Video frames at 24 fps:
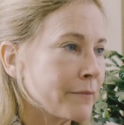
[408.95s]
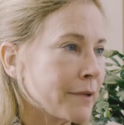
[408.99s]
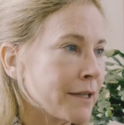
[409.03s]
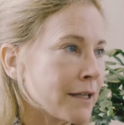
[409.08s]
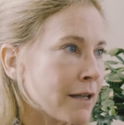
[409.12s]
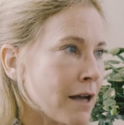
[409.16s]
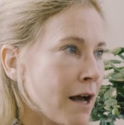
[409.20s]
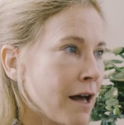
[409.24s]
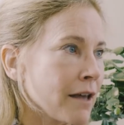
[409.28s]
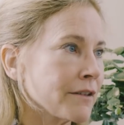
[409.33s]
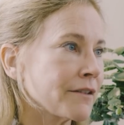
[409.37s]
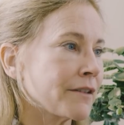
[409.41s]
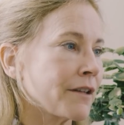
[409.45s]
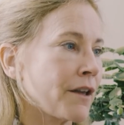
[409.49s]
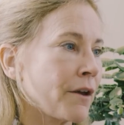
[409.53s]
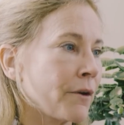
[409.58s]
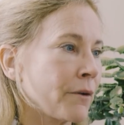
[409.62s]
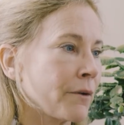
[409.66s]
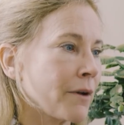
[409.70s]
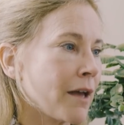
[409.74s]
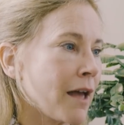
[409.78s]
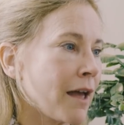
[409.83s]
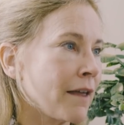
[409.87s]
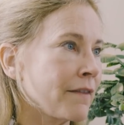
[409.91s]
But he
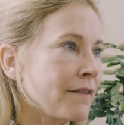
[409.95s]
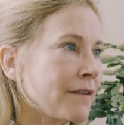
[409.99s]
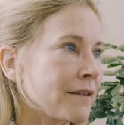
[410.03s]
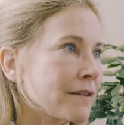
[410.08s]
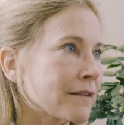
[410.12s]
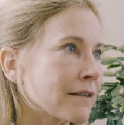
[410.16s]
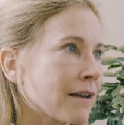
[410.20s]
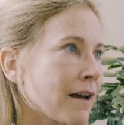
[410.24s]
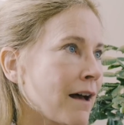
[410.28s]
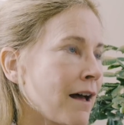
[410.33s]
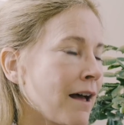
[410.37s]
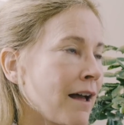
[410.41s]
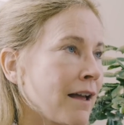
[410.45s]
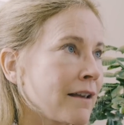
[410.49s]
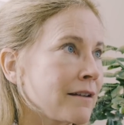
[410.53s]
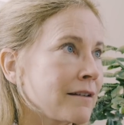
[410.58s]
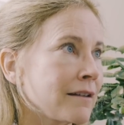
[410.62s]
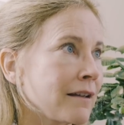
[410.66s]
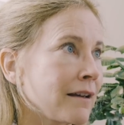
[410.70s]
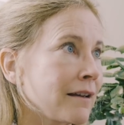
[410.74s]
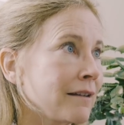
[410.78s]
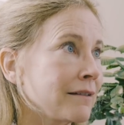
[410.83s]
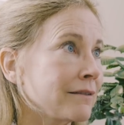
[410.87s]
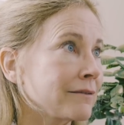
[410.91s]
also had this
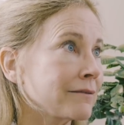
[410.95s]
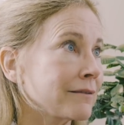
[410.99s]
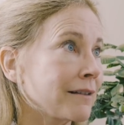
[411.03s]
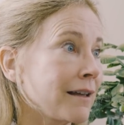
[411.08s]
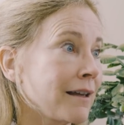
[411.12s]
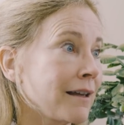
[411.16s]
kind of